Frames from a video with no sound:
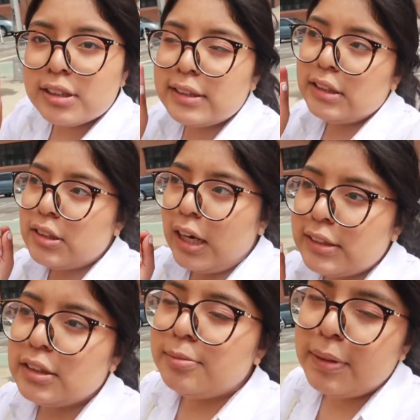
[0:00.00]
see you
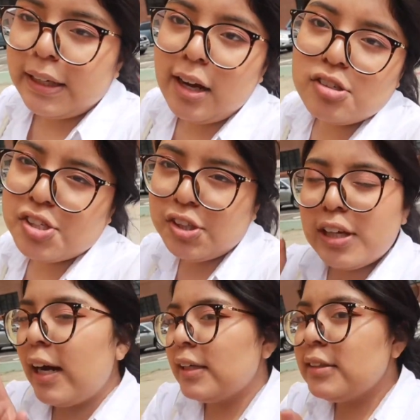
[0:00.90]
guys in a bit. I'll show you
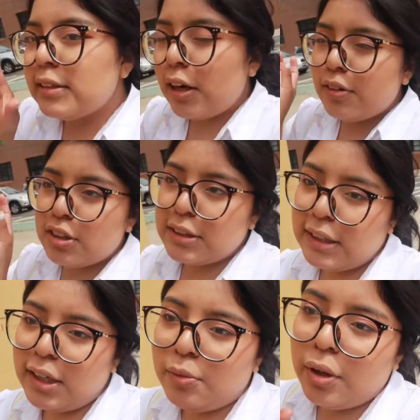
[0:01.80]
guys how it looks
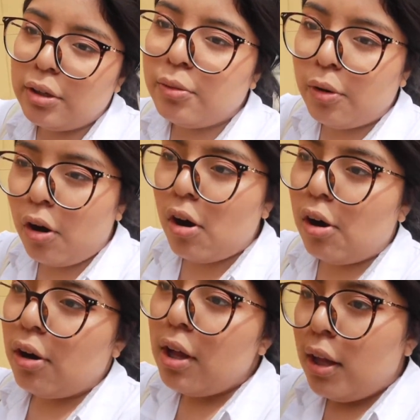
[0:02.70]
like when we're
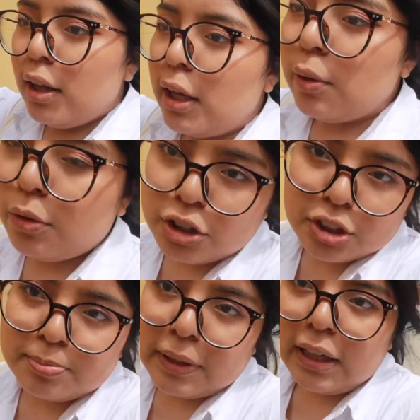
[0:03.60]
all like
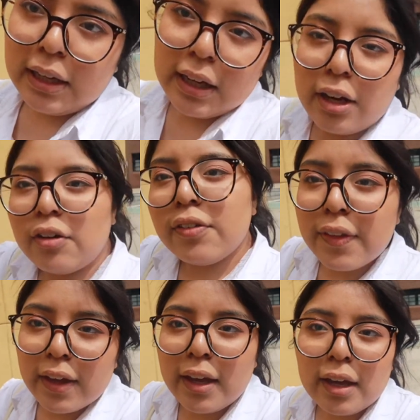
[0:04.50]
worshiping and
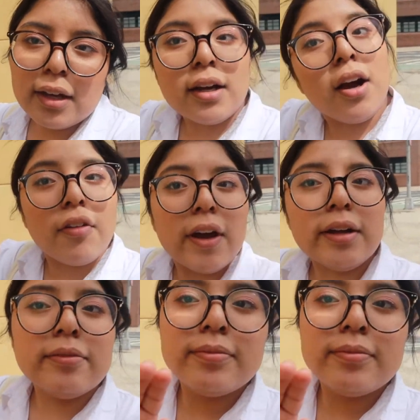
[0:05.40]
everything. Alright,